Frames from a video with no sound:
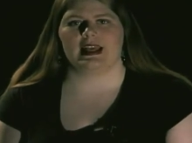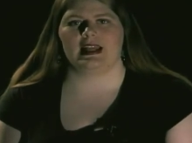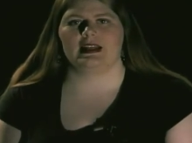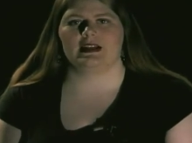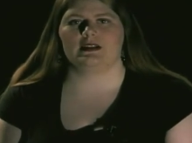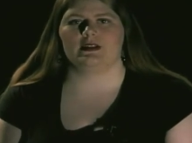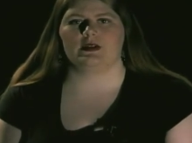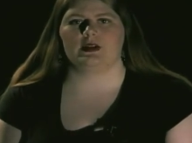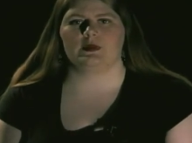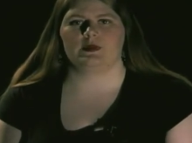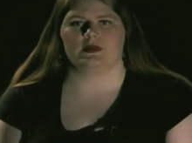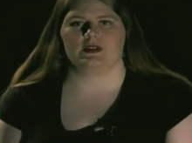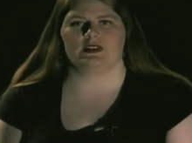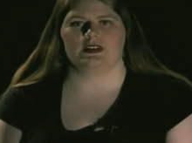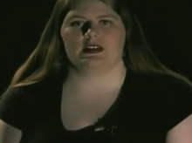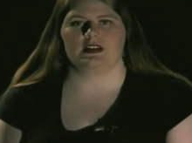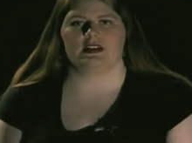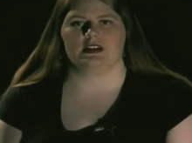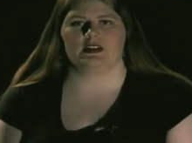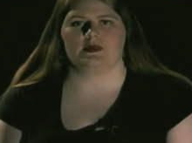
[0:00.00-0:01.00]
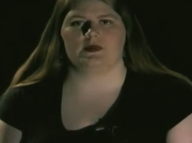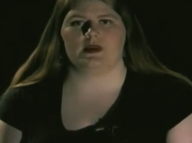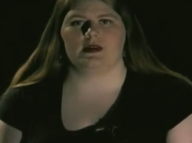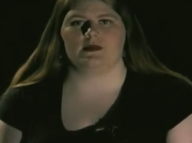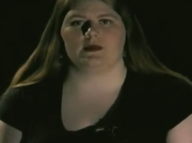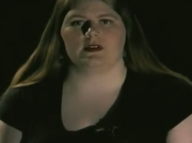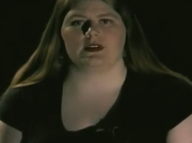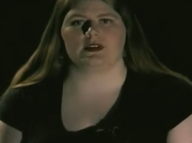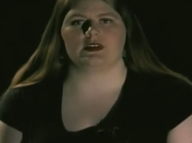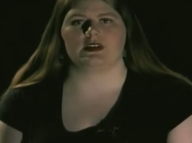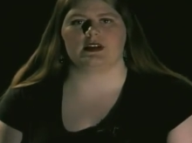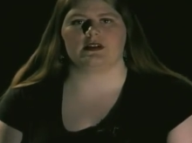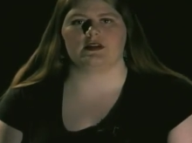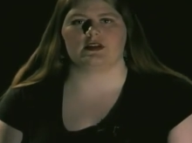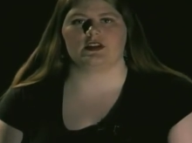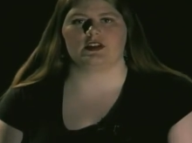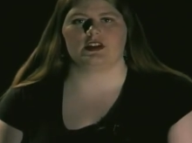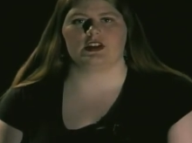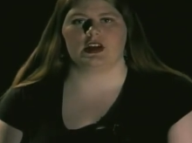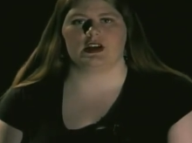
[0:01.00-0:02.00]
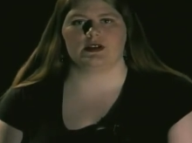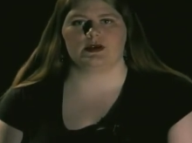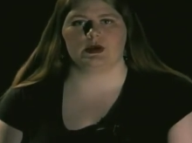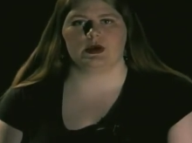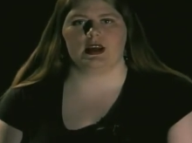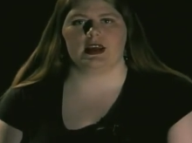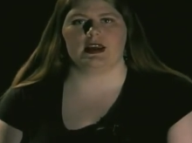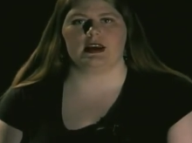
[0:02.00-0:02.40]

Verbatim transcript: and included prestigious members such as Chester A.